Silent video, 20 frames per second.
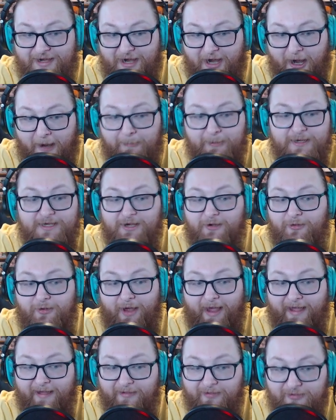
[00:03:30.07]
up until
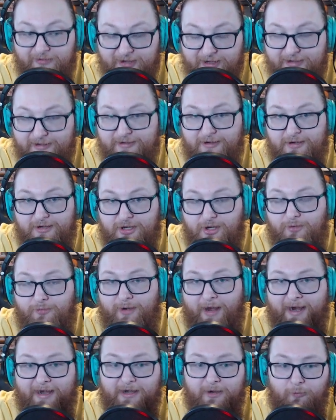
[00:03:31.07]
at least
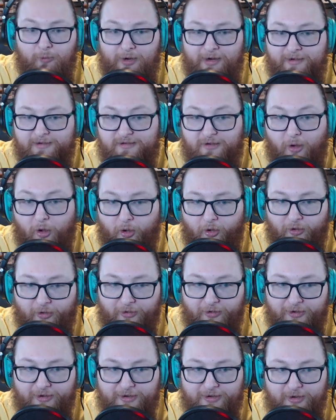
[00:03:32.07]
291 is
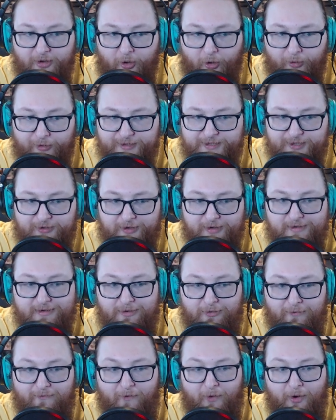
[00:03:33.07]
all ultras
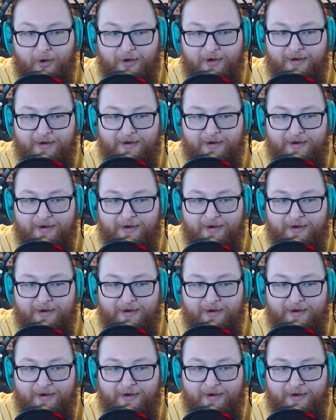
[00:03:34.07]
so far.